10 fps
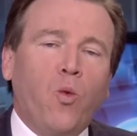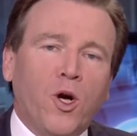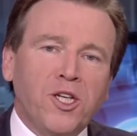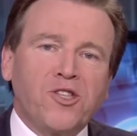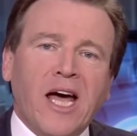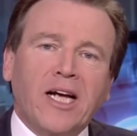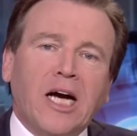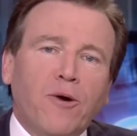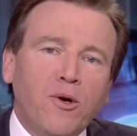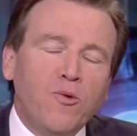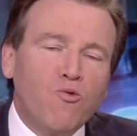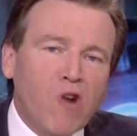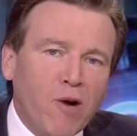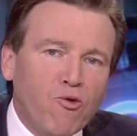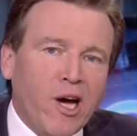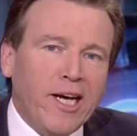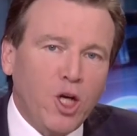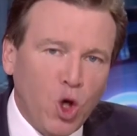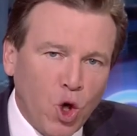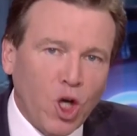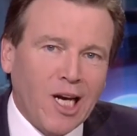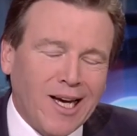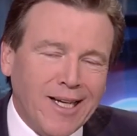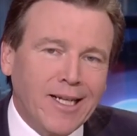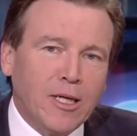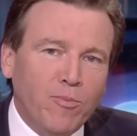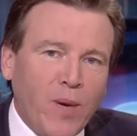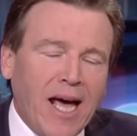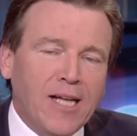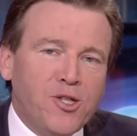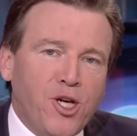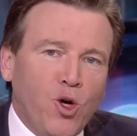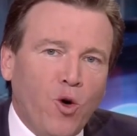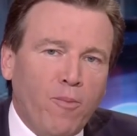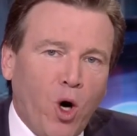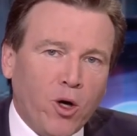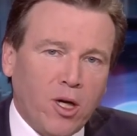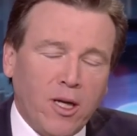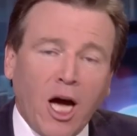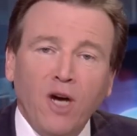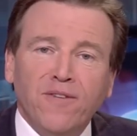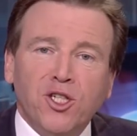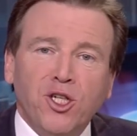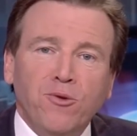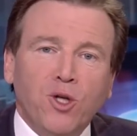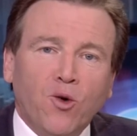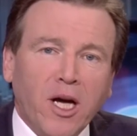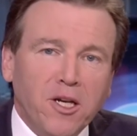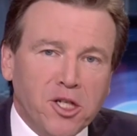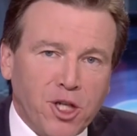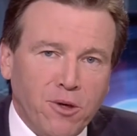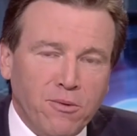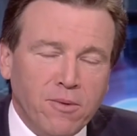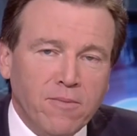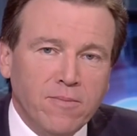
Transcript: what does that current run rate look like compared to your model? Overshoot or undershoot?